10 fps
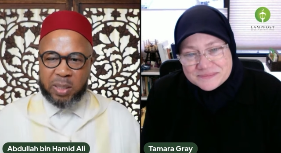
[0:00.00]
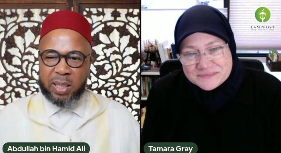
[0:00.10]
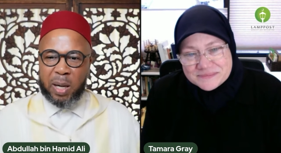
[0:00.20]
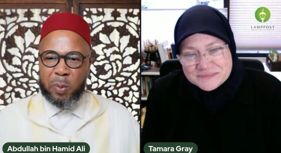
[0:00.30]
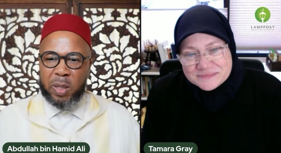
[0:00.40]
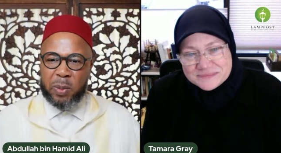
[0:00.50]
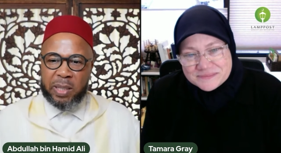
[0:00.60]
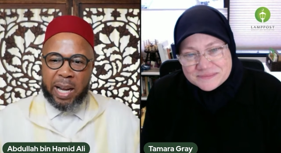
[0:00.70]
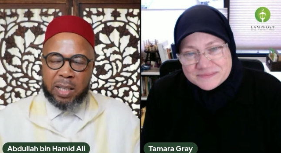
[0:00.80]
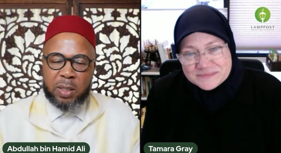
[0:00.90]
Speaker 1: I really want to
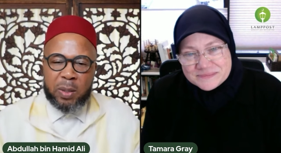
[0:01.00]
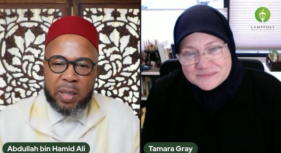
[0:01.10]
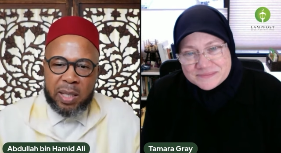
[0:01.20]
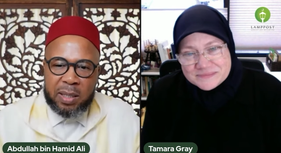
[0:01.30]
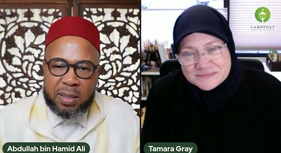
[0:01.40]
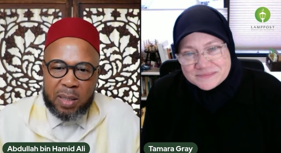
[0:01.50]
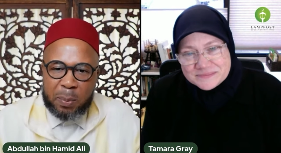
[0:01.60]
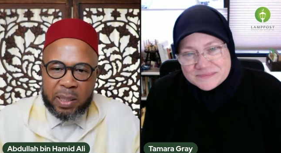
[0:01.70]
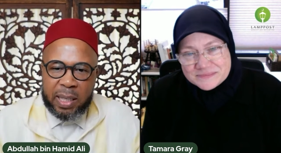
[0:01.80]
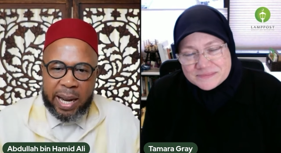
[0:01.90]
ask you is
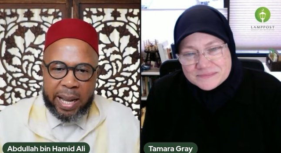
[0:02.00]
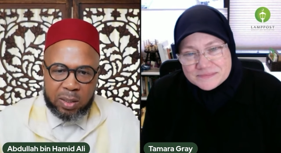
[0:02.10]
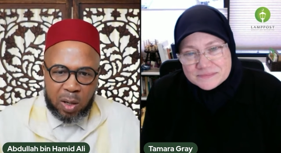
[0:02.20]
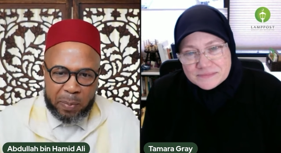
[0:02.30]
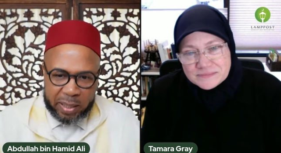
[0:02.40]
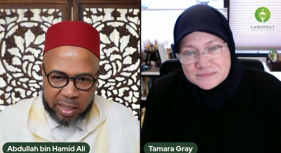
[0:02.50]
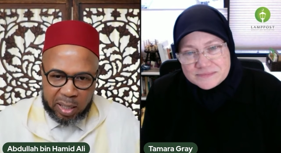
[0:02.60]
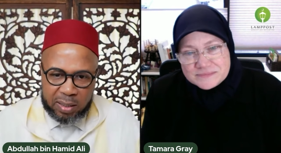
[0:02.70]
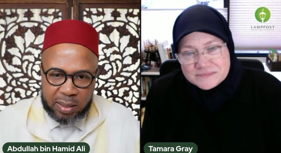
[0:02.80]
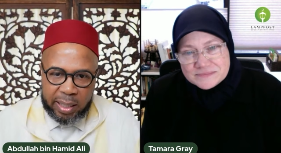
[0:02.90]
something that I ask all my
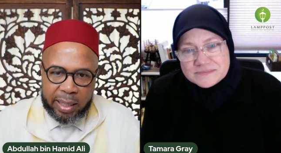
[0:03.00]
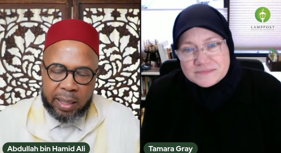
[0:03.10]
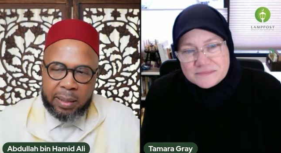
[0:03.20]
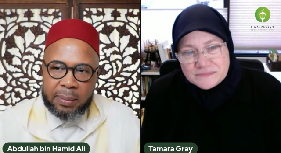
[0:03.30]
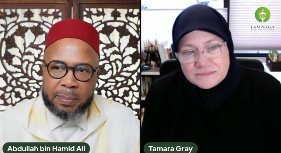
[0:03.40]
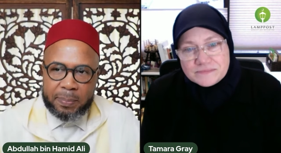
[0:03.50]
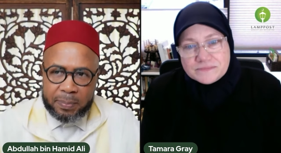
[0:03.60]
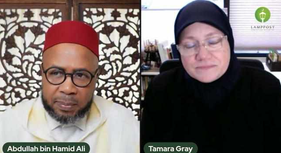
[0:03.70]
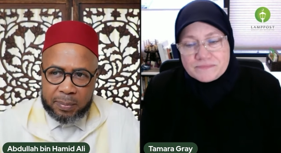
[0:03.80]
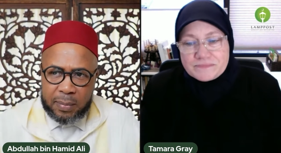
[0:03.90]
guests. And
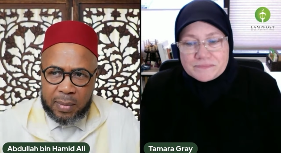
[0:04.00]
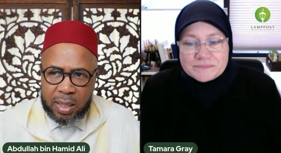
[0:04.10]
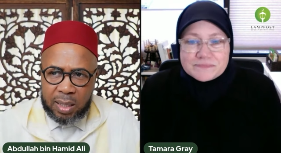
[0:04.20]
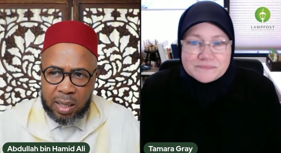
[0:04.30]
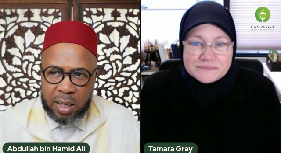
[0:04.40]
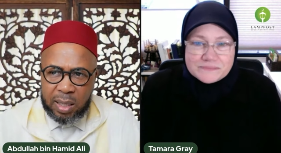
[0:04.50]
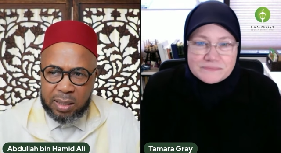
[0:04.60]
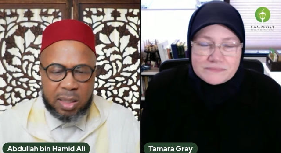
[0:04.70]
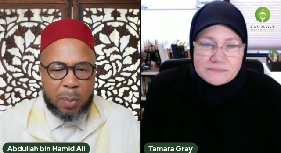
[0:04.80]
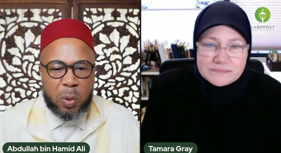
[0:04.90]
uh, it's a
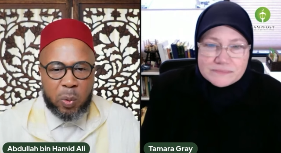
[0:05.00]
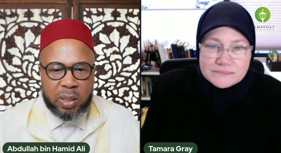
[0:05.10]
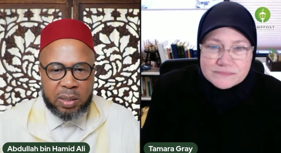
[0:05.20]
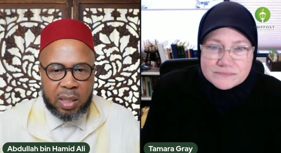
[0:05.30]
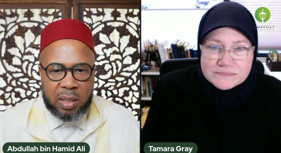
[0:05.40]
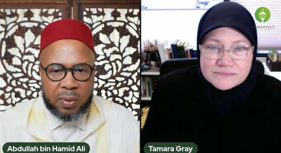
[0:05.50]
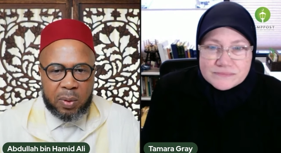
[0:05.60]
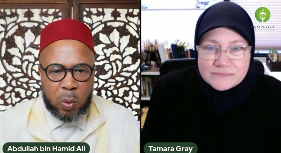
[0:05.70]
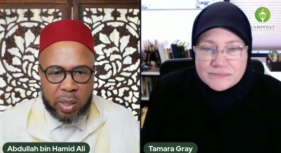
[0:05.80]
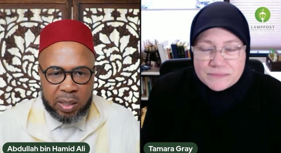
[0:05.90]
simple question of
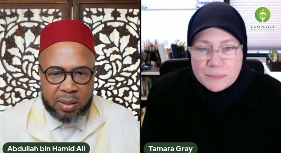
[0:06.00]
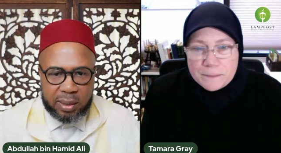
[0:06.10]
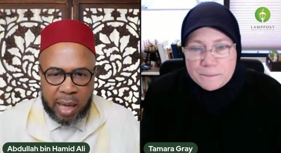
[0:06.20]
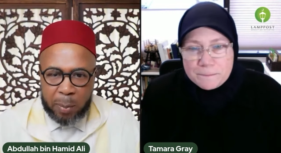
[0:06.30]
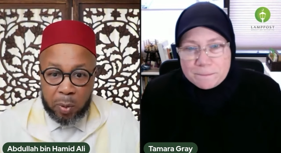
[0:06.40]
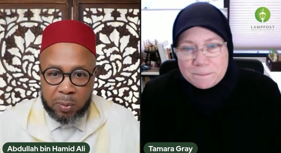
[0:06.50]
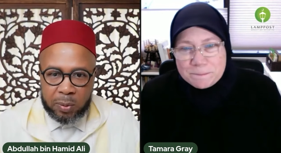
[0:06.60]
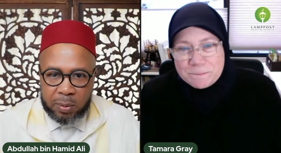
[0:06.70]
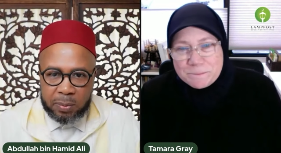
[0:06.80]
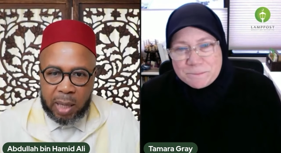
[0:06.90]
who is Tamara,
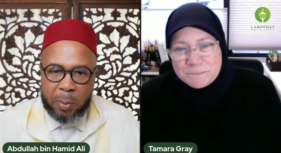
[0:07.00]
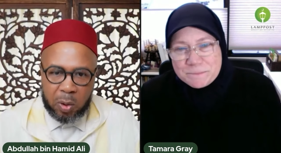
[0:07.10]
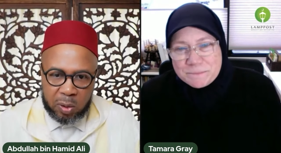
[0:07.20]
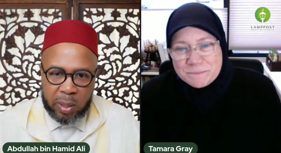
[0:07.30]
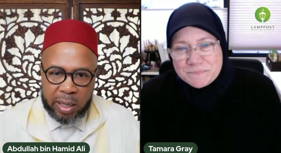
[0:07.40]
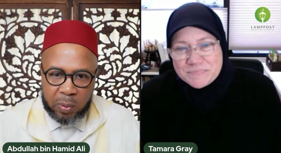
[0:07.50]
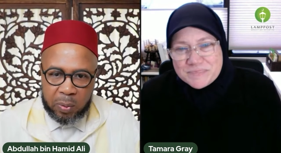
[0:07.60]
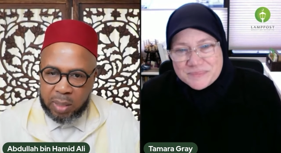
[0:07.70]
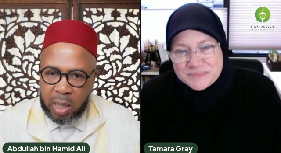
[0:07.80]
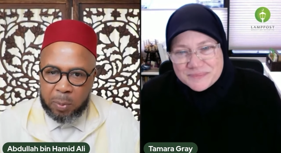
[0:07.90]
Tamara Gray? Who is
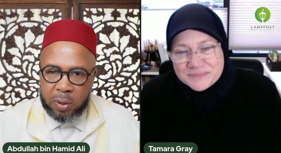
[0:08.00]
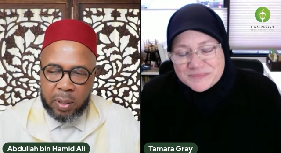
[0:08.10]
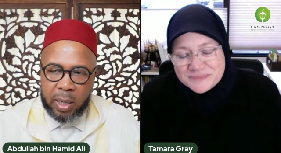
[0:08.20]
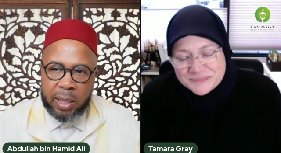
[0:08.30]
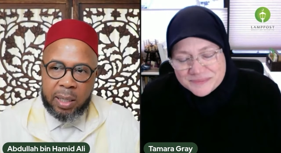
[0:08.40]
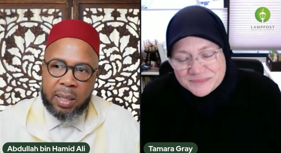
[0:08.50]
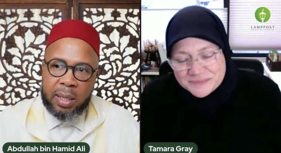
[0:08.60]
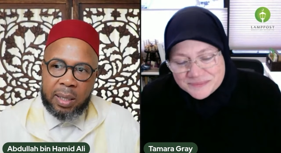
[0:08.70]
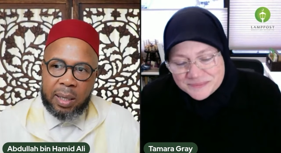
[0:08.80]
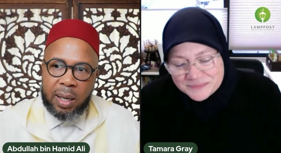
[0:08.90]
Tamara Gray?
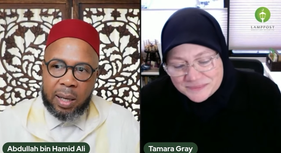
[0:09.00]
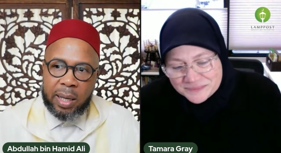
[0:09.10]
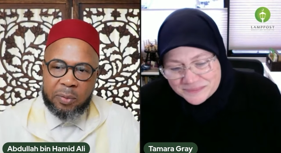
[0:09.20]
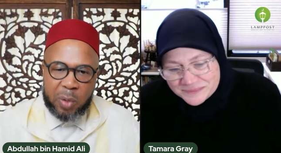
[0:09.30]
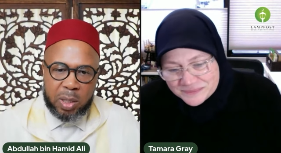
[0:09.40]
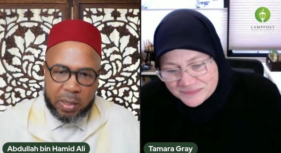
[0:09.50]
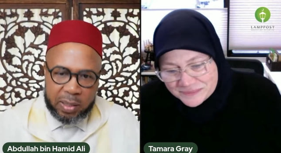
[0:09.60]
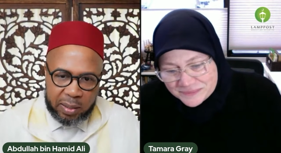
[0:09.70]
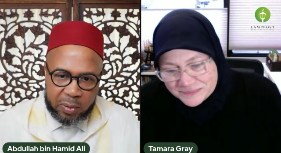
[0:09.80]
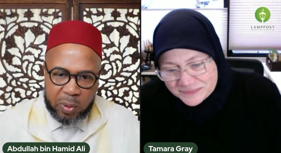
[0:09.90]
Uh, and fundamentally,
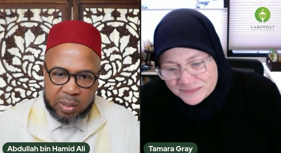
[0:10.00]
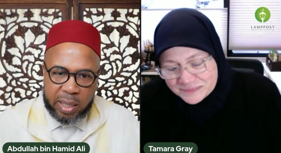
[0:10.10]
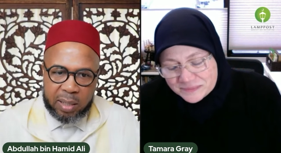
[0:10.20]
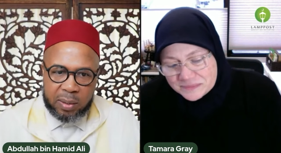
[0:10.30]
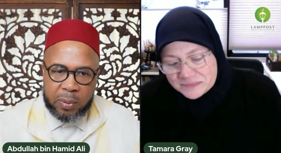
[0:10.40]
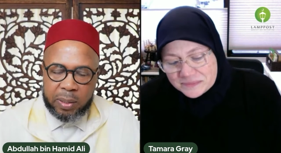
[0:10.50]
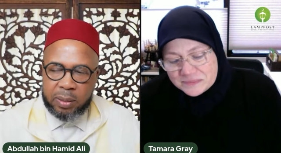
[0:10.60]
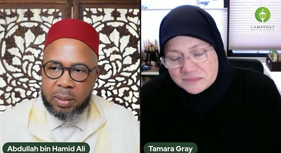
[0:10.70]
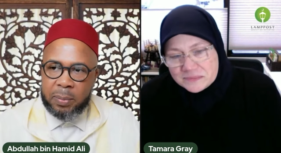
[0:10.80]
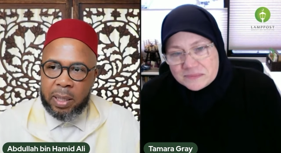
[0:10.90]
of course, that's a question
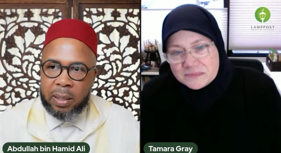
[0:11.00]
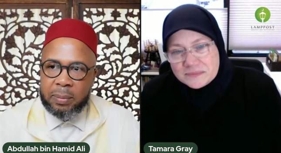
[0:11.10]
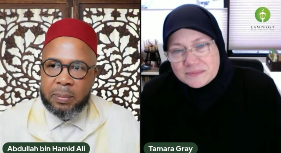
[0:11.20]
about